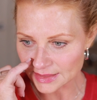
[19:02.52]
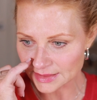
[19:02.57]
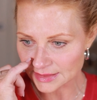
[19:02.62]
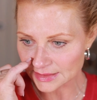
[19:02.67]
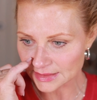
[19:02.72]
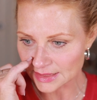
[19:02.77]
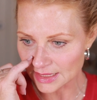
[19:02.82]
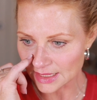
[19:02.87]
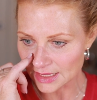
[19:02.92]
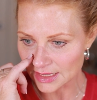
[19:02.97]

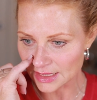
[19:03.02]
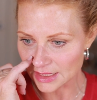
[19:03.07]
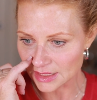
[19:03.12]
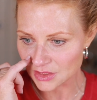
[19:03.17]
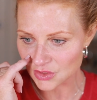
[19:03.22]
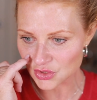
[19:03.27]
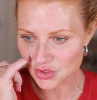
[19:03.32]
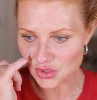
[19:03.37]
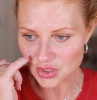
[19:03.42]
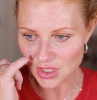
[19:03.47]
see
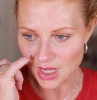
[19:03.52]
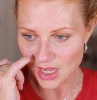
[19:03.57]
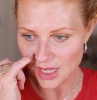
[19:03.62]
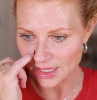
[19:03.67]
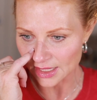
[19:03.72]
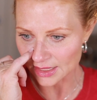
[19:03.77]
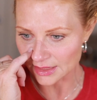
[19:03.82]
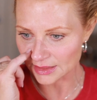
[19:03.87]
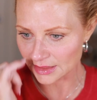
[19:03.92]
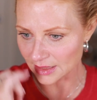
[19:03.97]

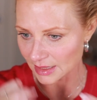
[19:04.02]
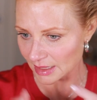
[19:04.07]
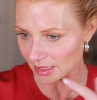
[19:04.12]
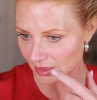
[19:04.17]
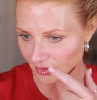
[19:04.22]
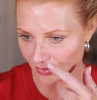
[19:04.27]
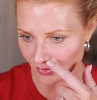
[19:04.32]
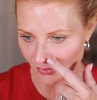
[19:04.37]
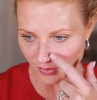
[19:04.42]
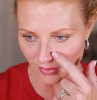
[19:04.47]
shine
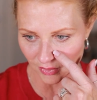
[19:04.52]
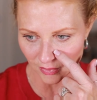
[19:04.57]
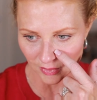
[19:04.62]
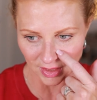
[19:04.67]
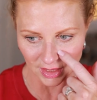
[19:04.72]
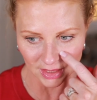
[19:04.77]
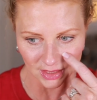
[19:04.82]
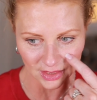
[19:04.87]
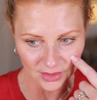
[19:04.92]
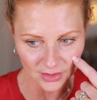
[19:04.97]
in through
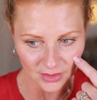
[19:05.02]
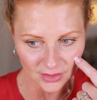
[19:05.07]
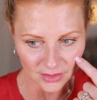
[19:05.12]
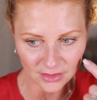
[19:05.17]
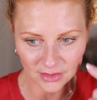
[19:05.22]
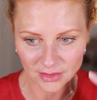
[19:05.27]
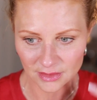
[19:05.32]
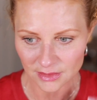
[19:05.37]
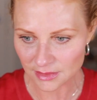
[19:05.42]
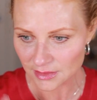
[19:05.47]

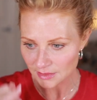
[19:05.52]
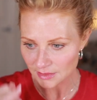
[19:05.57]
here.